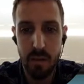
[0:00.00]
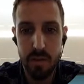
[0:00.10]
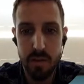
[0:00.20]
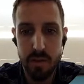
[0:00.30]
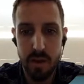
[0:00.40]

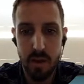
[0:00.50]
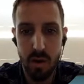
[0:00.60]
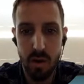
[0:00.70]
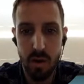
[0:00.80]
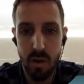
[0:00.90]

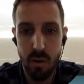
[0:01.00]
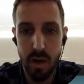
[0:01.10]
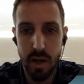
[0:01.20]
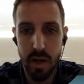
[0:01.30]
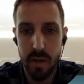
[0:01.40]
So when
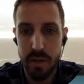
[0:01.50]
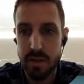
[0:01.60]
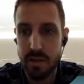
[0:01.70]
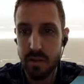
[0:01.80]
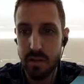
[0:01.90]
I come
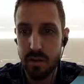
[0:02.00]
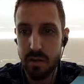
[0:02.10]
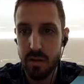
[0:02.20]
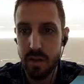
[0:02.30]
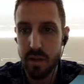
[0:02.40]

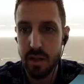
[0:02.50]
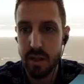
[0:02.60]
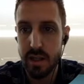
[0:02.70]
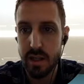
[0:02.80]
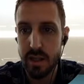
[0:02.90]
into the
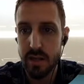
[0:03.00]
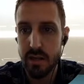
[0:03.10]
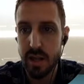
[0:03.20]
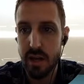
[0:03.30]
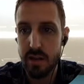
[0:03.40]
container
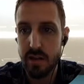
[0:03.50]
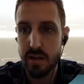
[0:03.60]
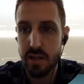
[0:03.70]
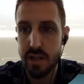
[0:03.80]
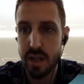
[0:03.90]
styles, you
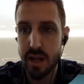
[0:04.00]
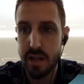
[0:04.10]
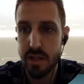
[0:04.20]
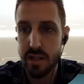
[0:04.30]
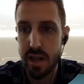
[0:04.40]
see that I
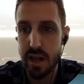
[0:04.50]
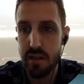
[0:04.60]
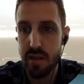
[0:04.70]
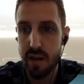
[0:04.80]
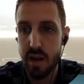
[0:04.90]
just
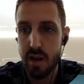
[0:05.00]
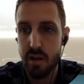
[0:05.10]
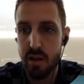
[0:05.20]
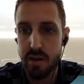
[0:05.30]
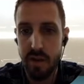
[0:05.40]
have
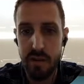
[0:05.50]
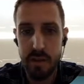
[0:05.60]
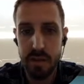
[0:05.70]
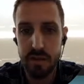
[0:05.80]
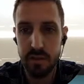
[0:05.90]
35
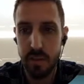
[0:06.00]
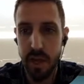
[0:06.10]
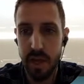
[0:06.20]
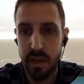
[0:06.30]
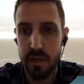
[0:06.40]
pixels of
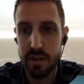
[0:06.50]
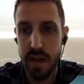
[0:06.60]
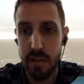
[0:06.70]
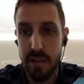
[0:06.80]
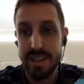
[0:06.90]
padding on the
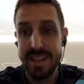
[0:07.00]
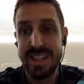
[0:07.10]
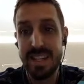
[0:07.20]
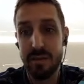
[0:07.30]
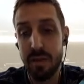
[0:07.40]
top. That's a
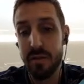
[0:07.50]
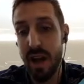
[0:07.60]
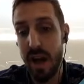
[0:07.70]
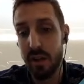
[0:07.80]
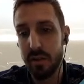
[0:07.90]
different
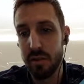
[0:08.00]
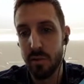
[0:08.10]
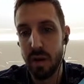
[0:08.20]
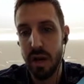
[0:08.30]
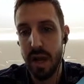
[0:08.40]
value than
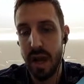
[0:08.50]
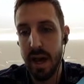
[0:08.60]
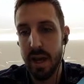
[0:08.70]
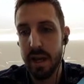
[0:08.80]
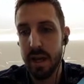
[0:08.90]
what I
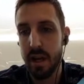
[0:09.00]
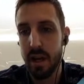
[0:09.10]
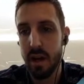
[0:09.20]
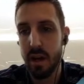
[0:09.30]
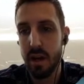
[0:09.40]
had
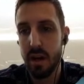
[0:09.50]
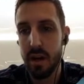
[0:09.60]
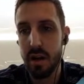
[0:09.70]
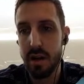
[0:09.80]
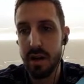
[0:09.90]
on
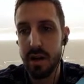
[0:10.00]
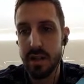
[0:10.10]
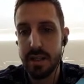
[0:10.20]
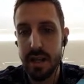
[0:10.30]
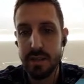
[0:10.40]

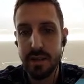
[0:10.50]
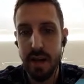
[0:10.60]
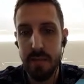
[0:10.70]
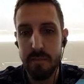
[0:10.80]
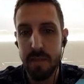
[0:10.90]
desktop.